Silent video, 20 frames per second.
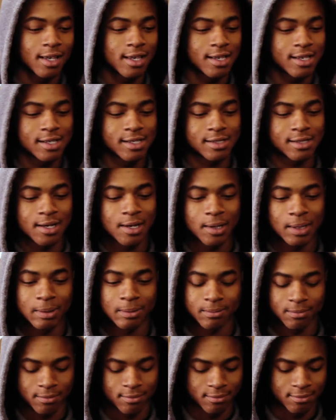He is,
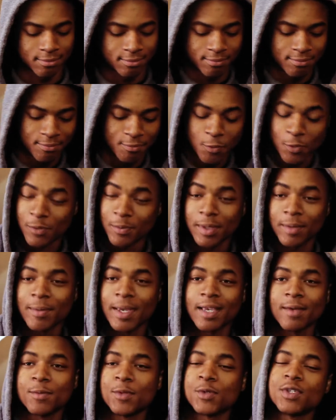we've been
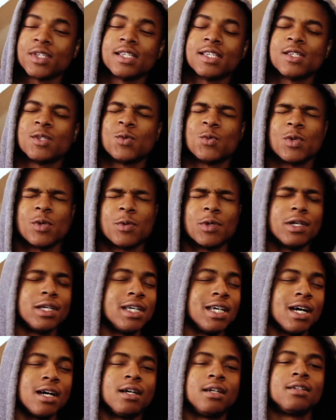making music since we were
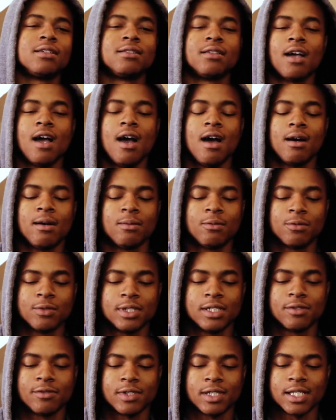young,
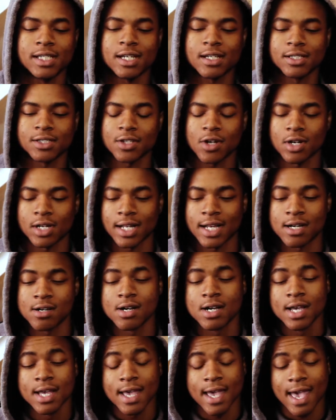really, really young starting out.
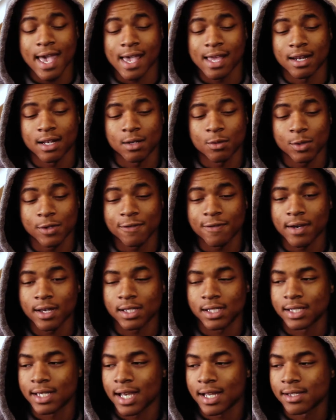And we
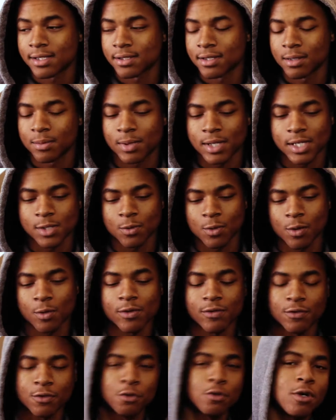finally got to the place where
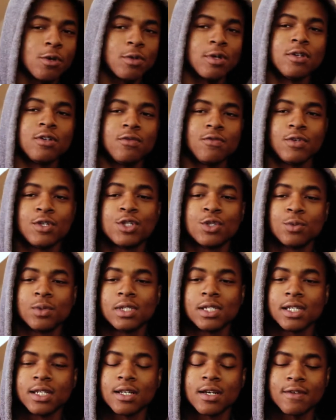we've grown
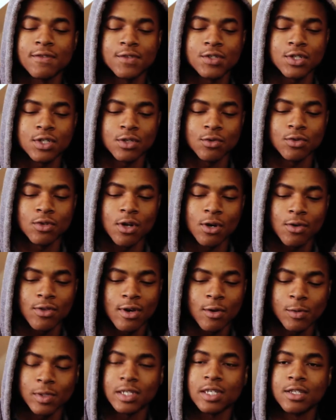individually enough to know
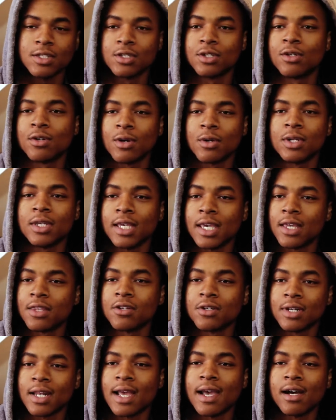that we need to grow
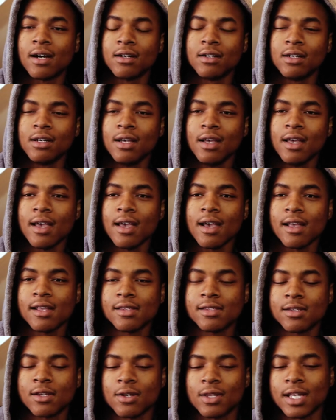together now.
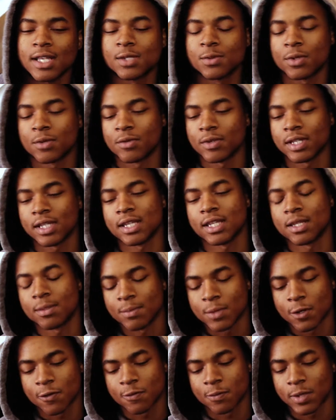And so that's what really the
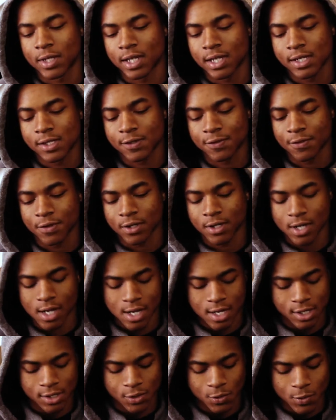movement is for
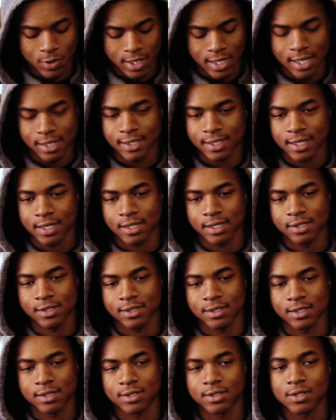2018, is
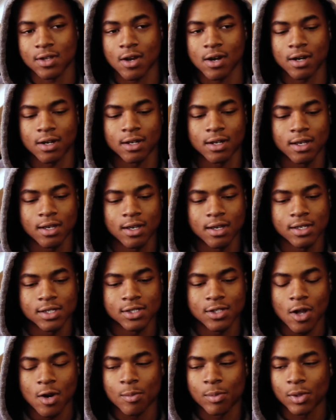to start
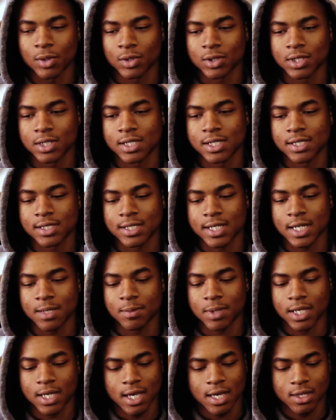building this
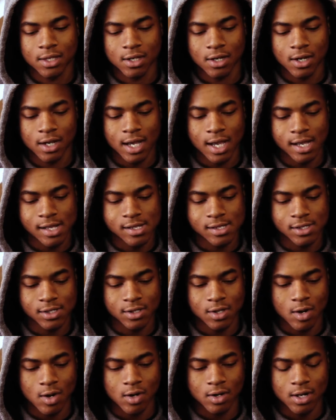team together and
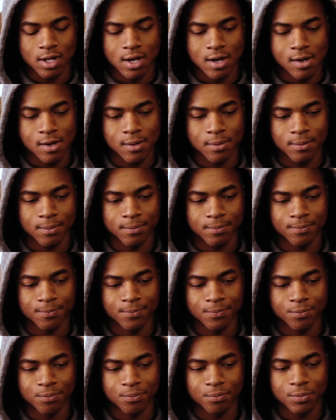start
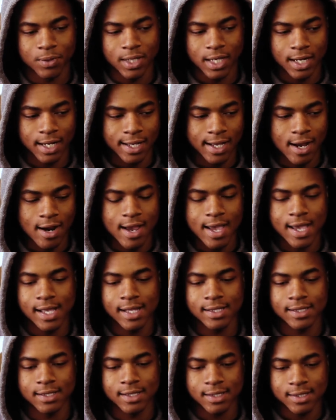getting our
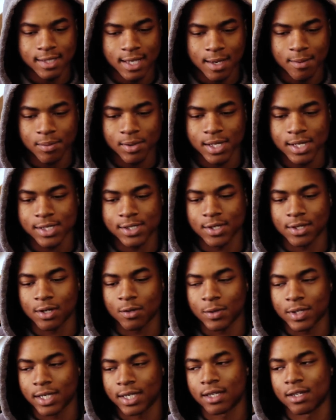heads in the same place so
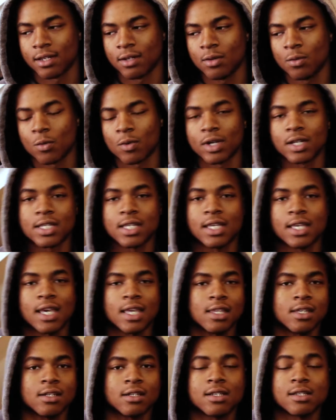that we can work
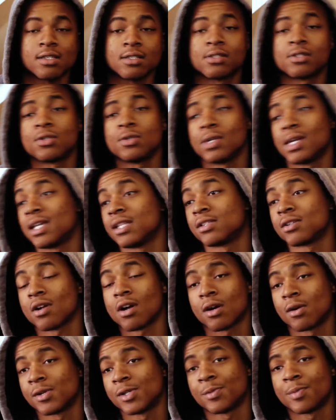together, because two heads are
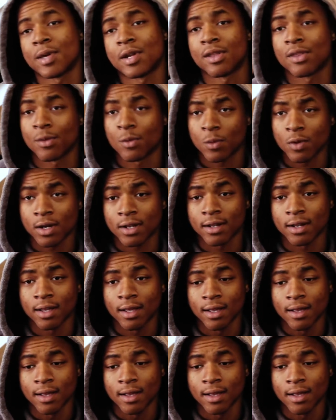always better than one.